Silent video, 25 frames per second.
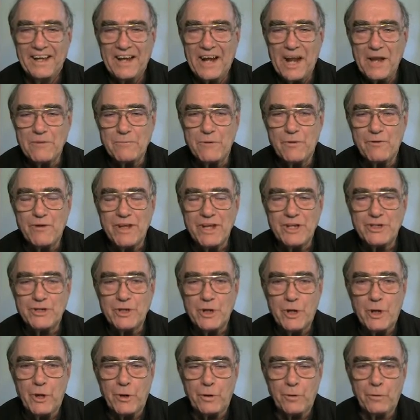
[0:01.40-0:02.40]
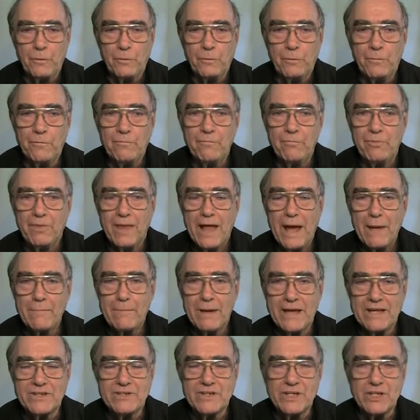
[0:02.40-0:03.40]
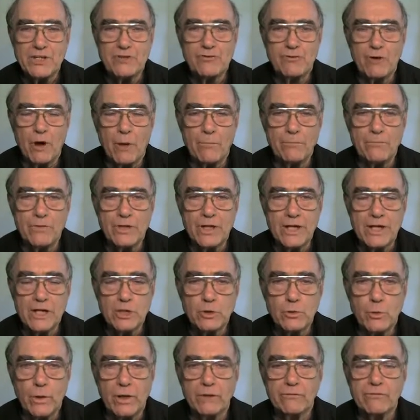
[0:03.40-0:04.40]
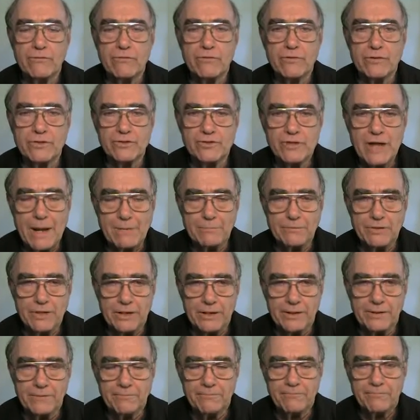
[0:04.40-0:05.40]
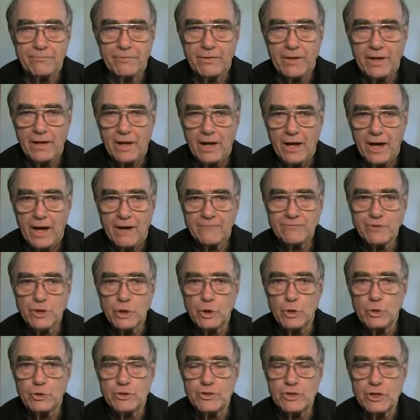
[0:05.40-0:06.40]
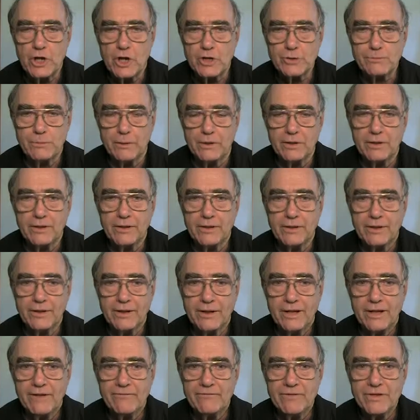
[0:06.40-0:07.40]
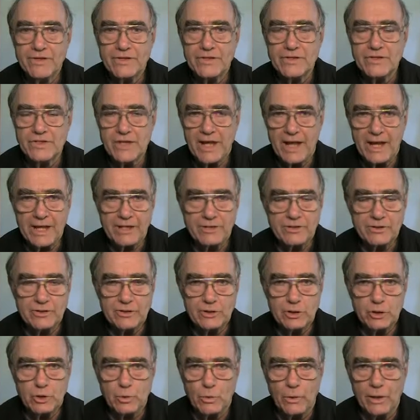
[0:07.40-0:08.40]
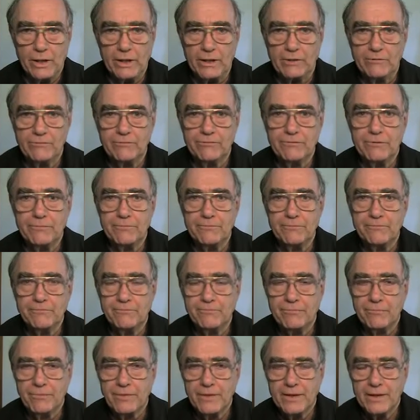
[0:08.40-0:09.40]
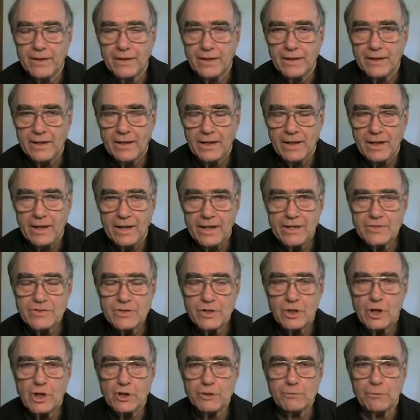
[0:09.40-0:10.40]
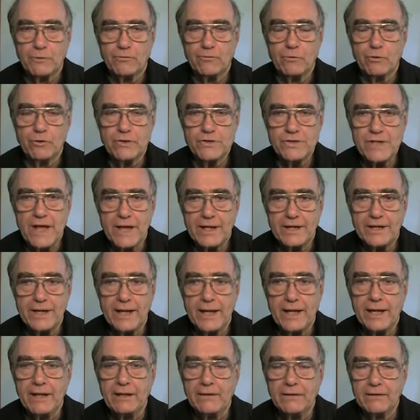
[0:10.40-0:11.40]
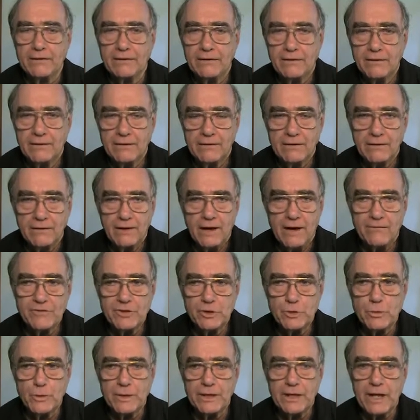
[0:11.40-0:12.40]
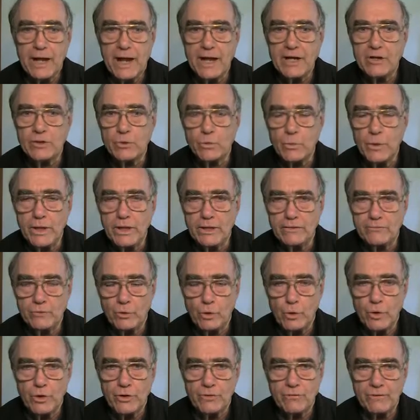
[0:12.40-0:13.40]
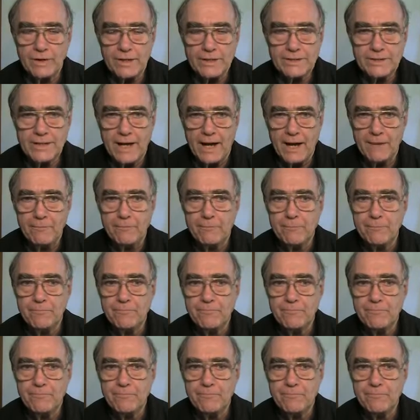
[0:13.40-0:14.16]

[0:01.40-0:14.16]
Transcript: Let me read to you a passage from the 12th chapter of St. Luke's Gospel, verses 8 to 12. It's the Gospel for Saturday of the 28th week of Ordinary Time.